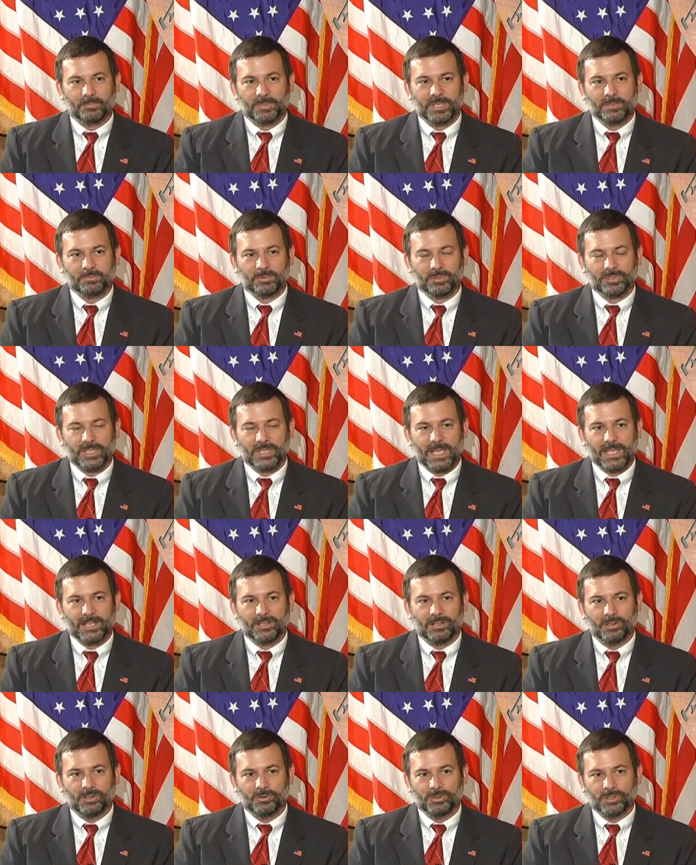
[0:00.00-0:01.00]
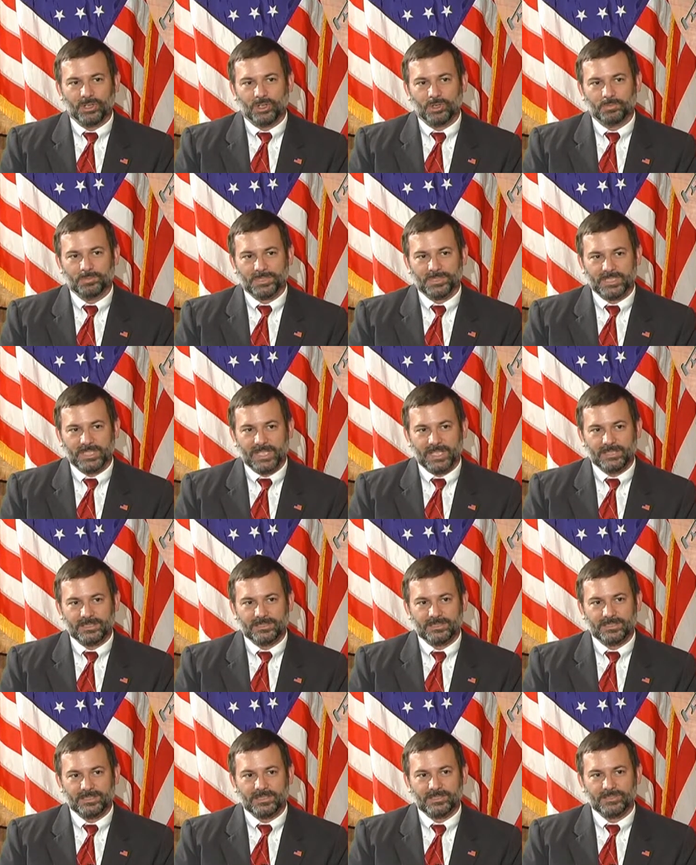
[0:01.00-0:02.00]
people that own
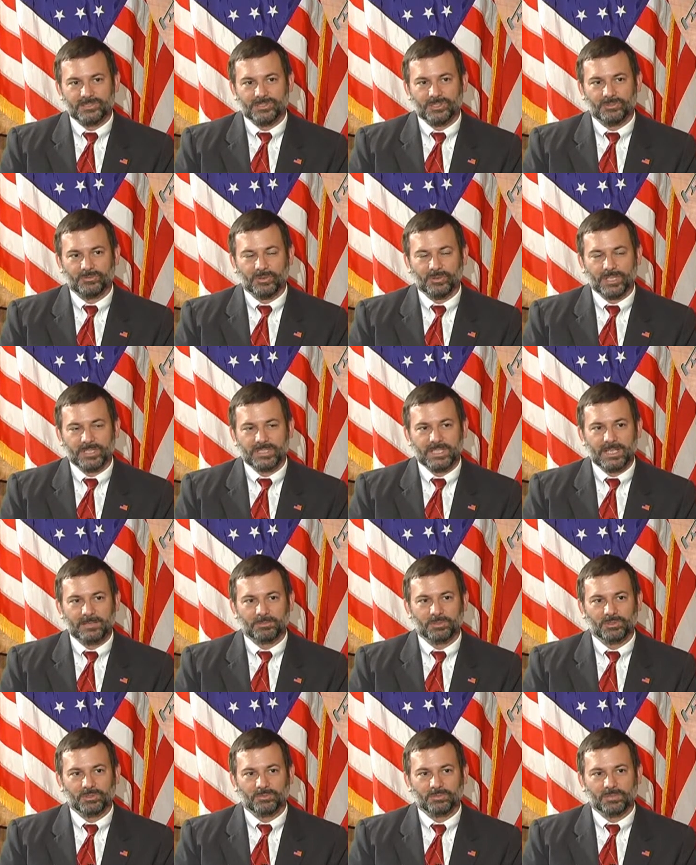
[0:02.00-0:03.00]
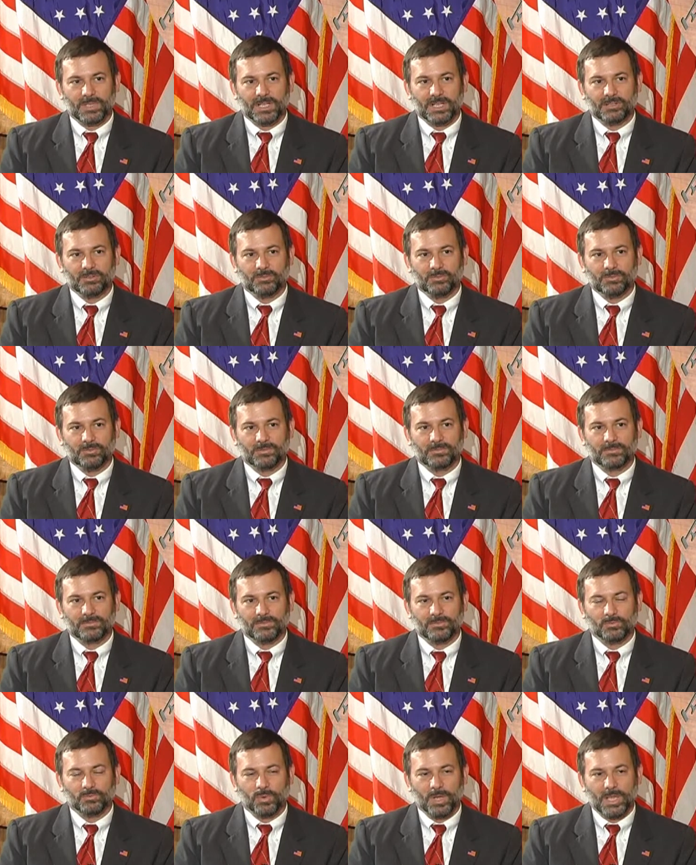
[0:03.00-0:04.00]
homesteads. So, for example,
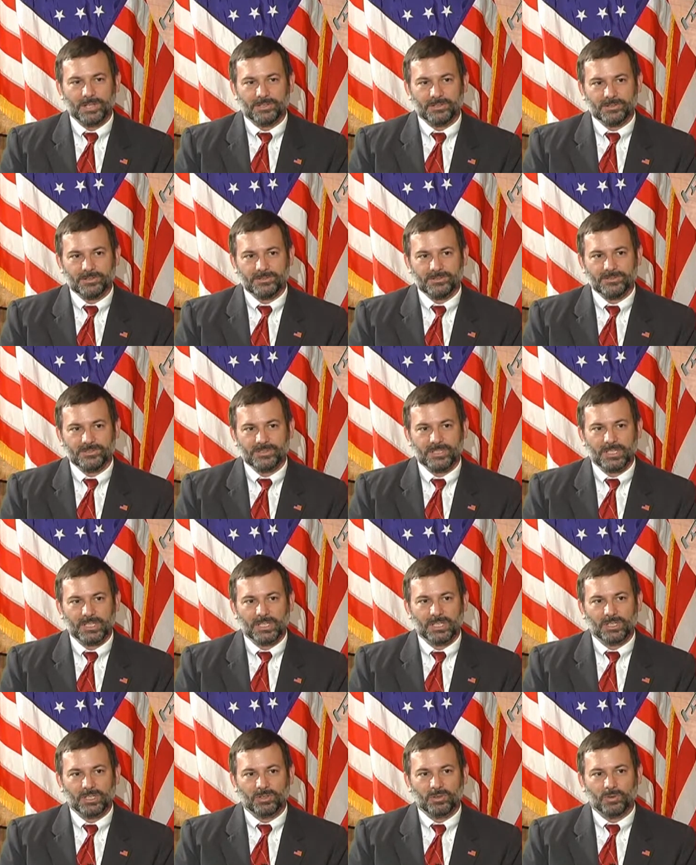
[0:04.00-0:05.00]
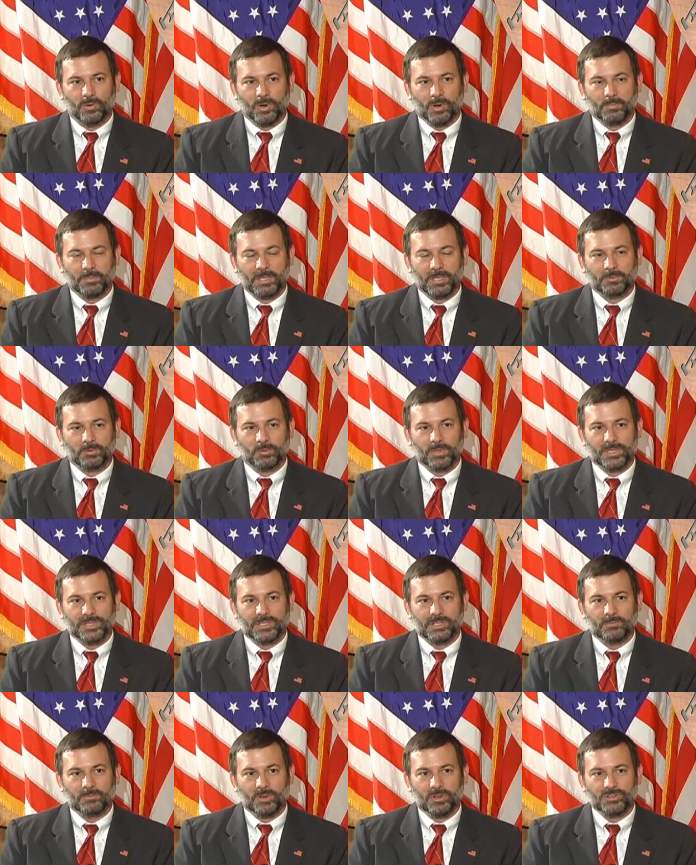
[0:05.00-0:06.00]
renters or people with
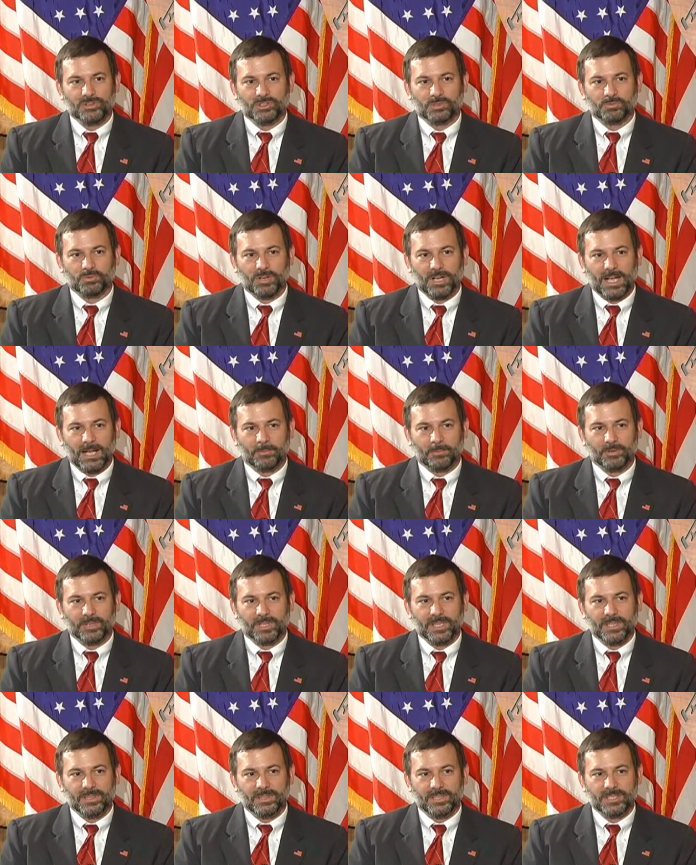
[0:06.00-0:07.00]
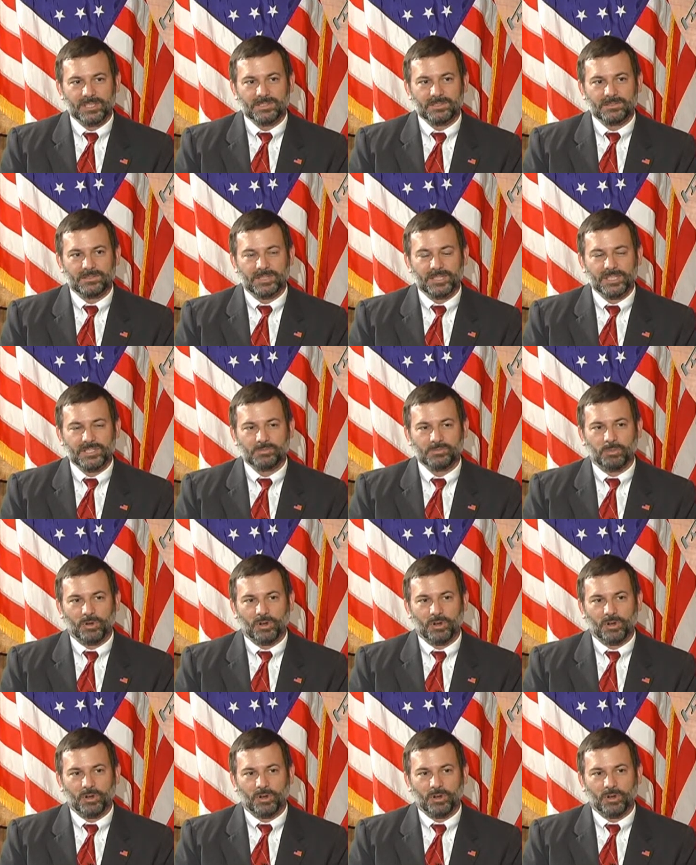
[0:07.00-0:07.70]
commercial property, this